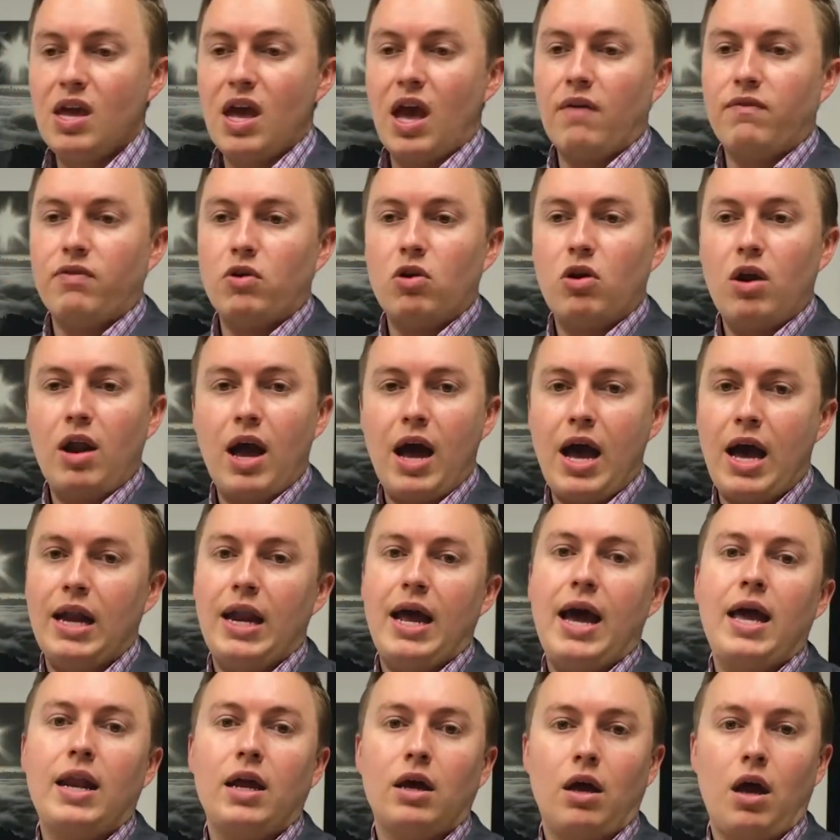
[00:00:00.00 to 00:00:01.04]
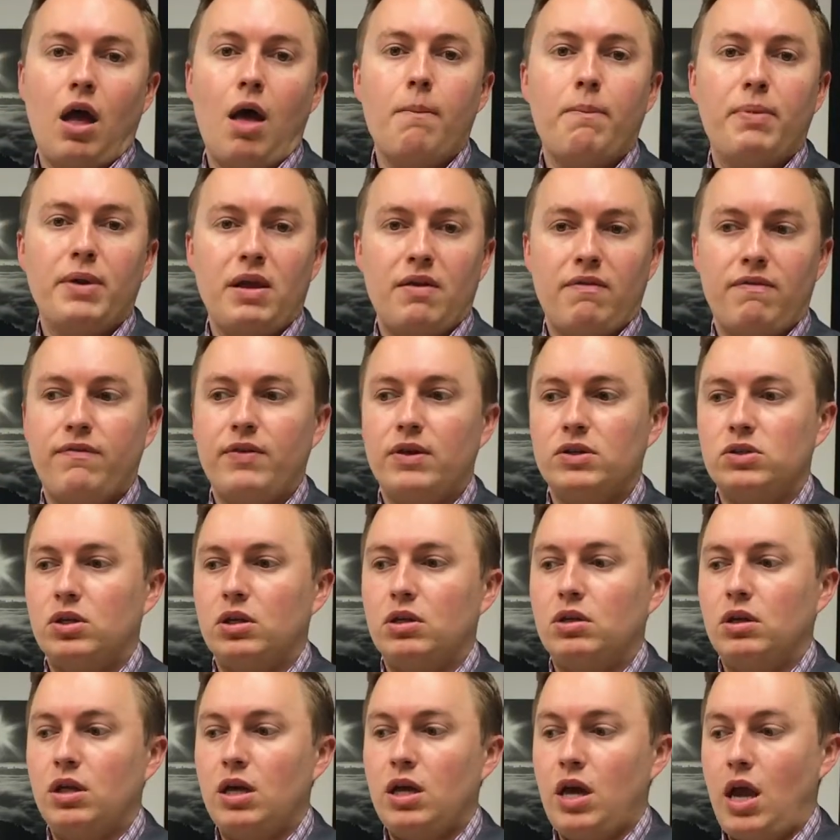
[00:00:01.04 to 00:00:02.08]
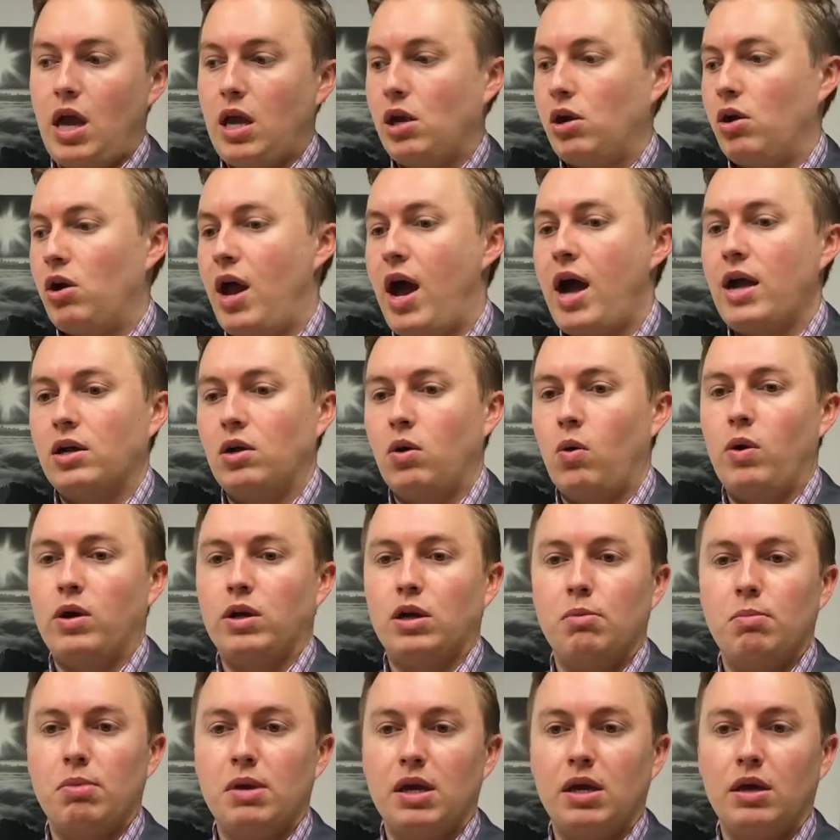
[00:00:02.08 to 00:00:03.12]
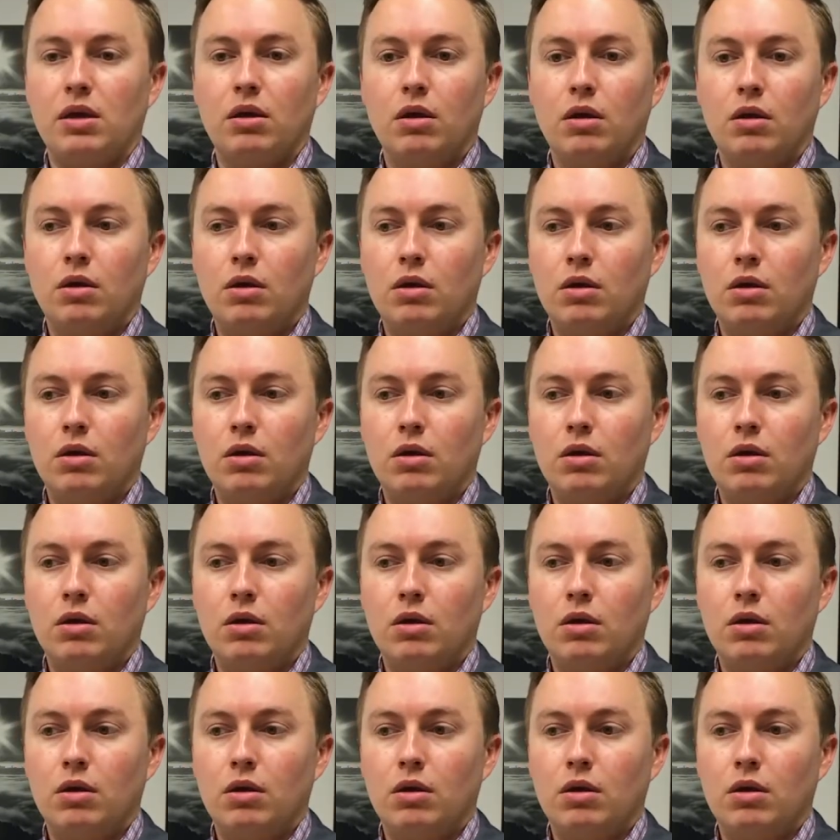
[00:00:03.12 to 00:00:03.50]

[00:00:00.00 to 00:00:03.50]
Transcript: If you're not at a company physically, and you're not going to be